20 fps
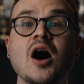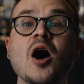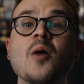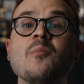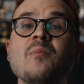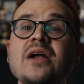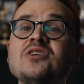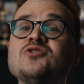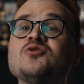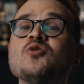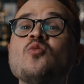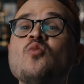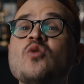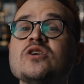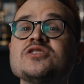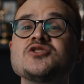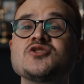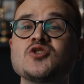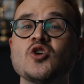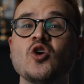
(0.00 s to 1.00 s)
A mentor
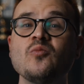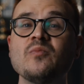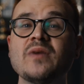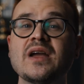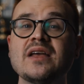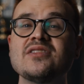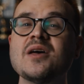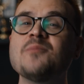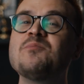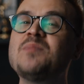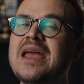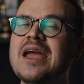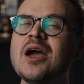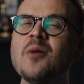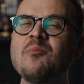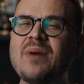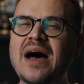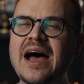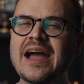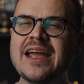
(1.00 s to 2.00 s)
once told me that being
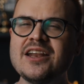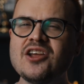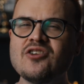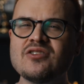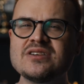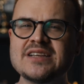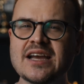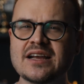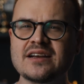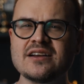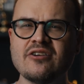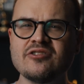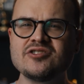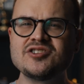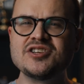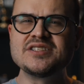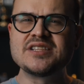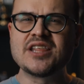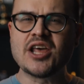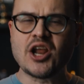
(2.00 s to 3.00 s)
a pioneer in
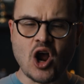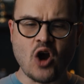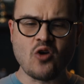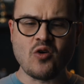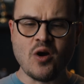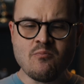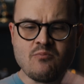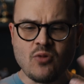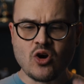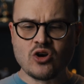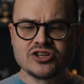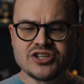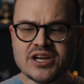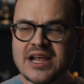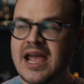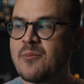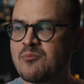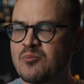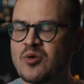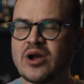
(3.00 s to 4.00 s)
technologies that are
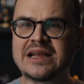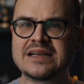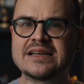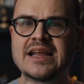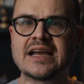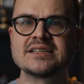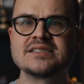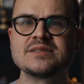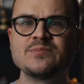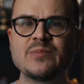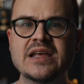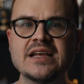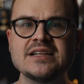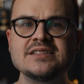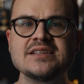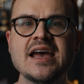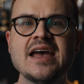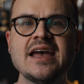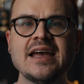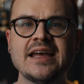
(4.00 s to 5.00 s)
emerging at breakneck
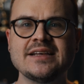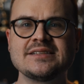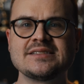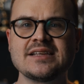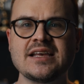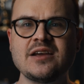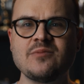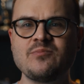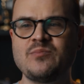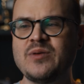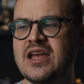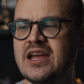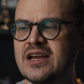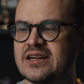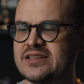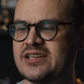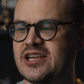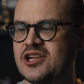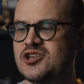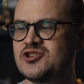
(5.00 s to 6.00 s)
speeds is like being
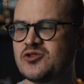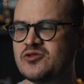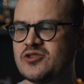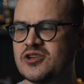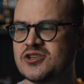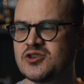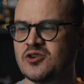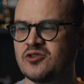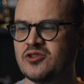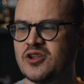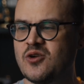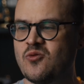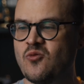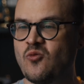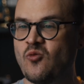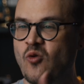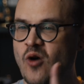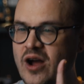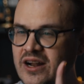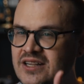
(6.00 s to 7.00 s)
a teacher that's only
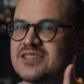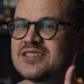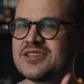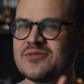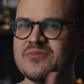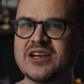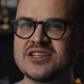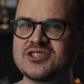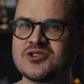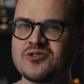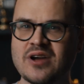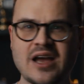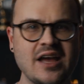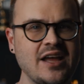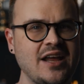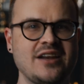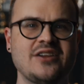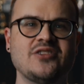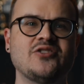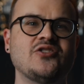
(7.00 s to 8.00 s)
one semester
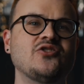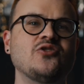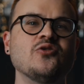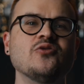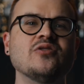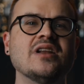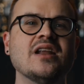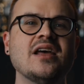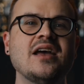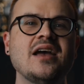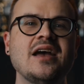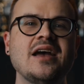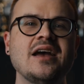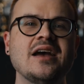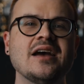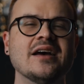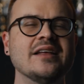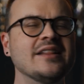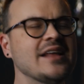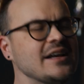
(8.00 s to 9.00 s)
ahead of the student.
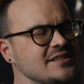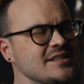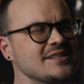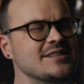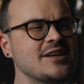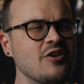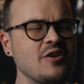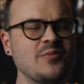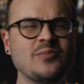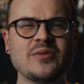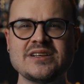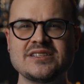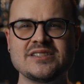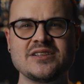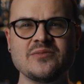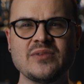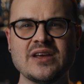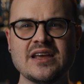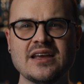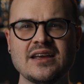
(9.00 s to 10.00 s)
And that's a scary place
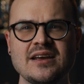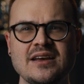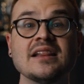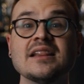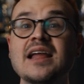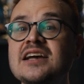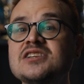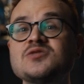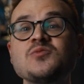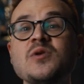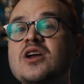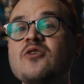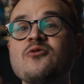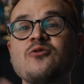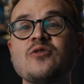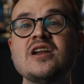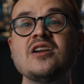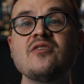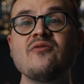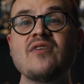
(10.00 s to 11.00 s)
to be. Last week, a
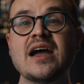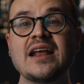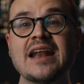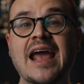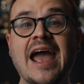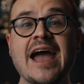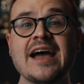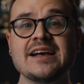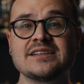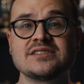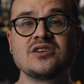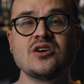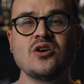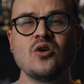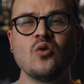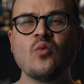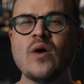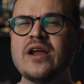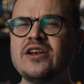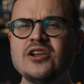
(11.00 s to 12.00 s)
friend of mine asked,
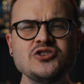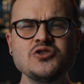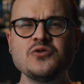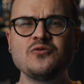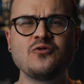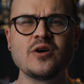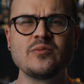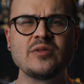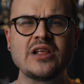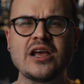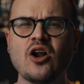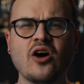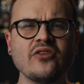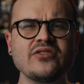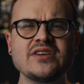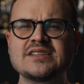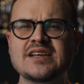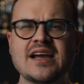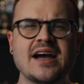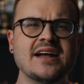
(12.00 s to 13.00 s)
when did you formulate all
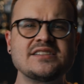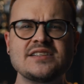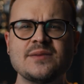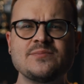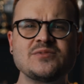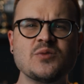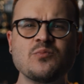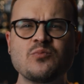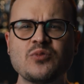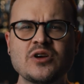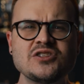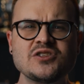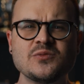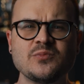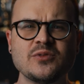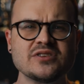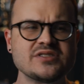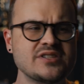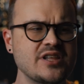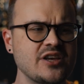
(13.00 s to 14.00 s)
these concepts and
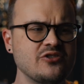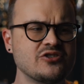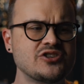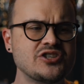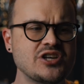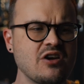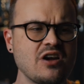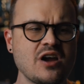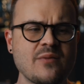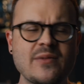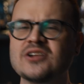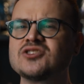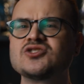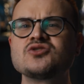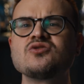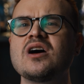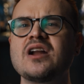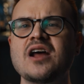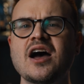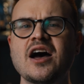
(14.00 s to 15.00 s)
principles that you're sharing about
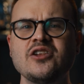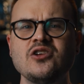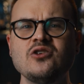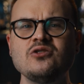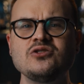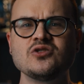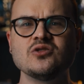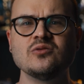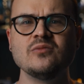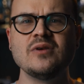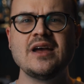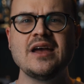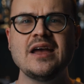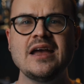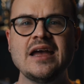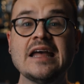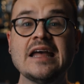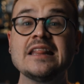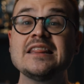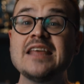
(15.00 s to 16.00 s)
Strada on YouTube?
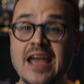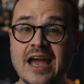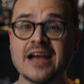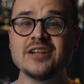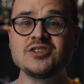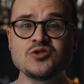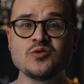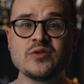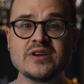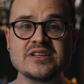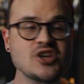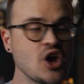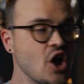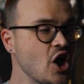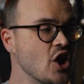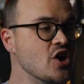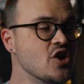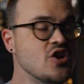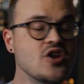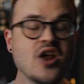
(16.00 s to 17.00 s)
The answer is
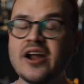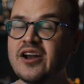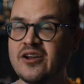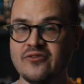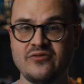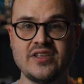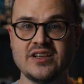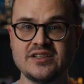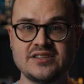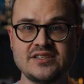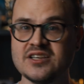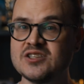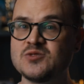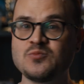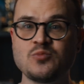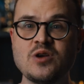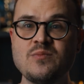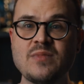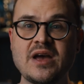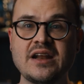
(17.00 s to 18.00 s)
none of this is
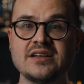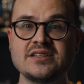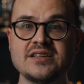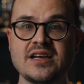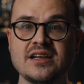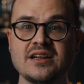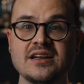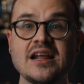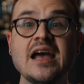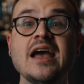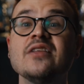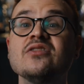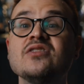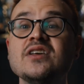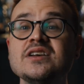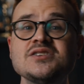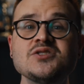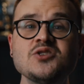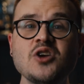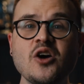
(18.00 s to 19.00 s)
premeditated.
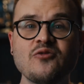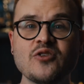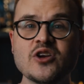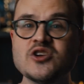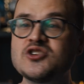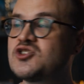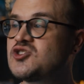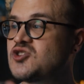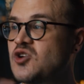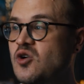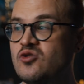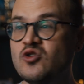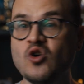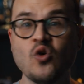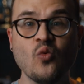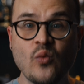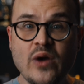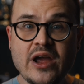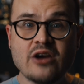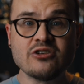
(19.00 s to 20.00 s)
This stuff is so
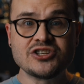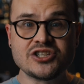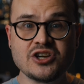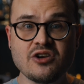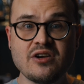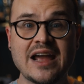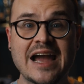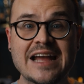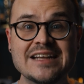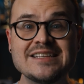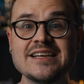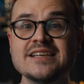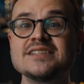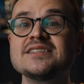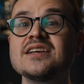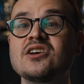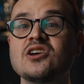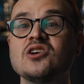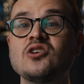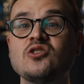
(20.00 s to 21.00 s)
new. We are sharing
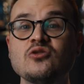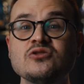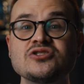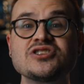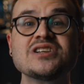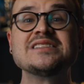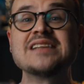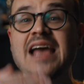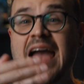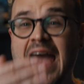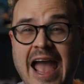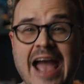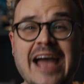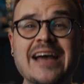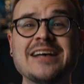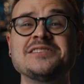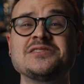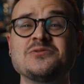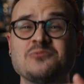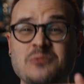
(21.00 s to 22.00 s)
ideas and conclusions
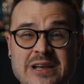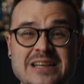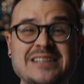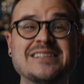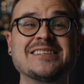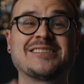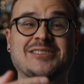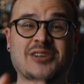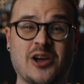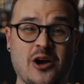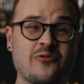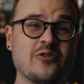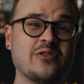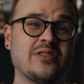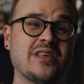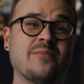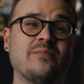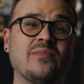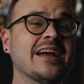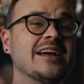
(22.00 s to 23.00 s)
as we discover
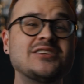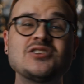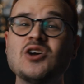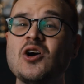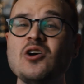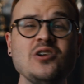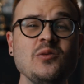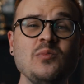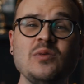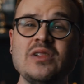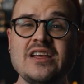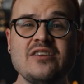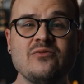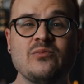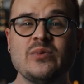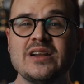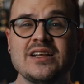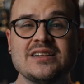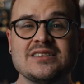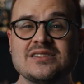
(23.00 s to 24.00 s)
them. It's hard to
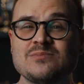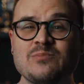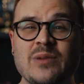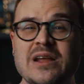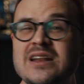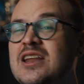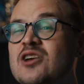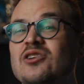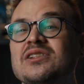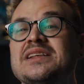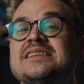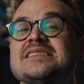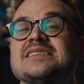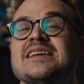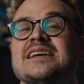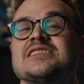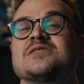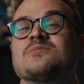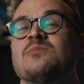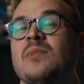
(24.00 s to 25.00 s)
believe, but it's been nearly
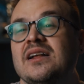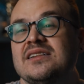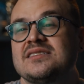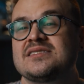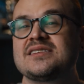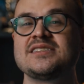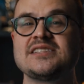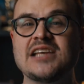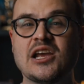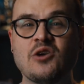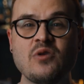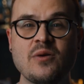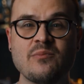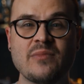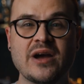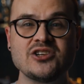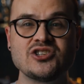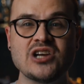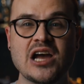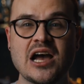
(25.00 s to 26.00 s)
six months since I quit
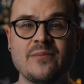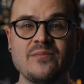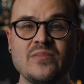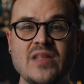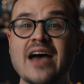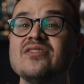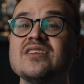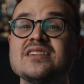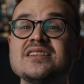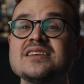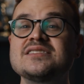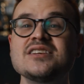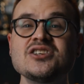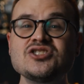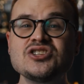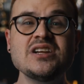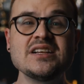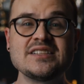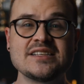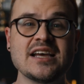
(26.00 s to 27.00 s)
my job. And the
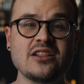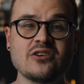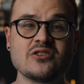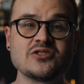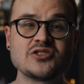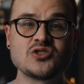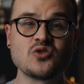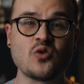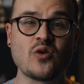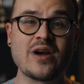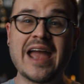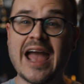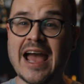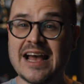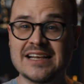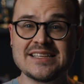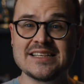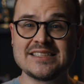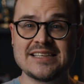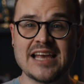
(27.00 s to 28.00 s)
decision to tell our story
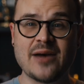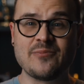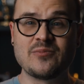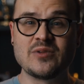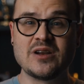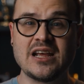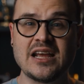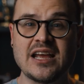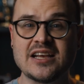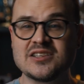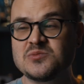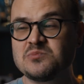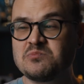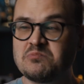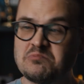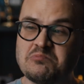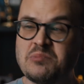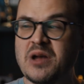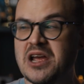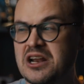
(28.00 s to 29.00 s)
as it's happening has
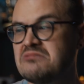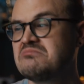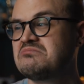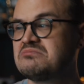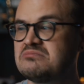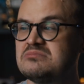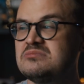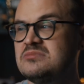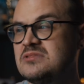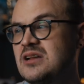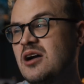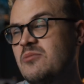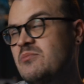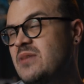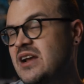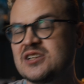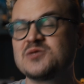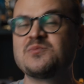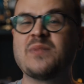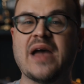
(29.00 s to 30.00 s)
been a
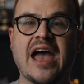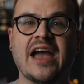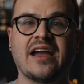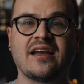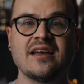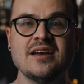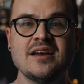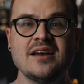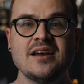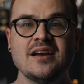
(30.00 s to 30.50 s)
mixed bag.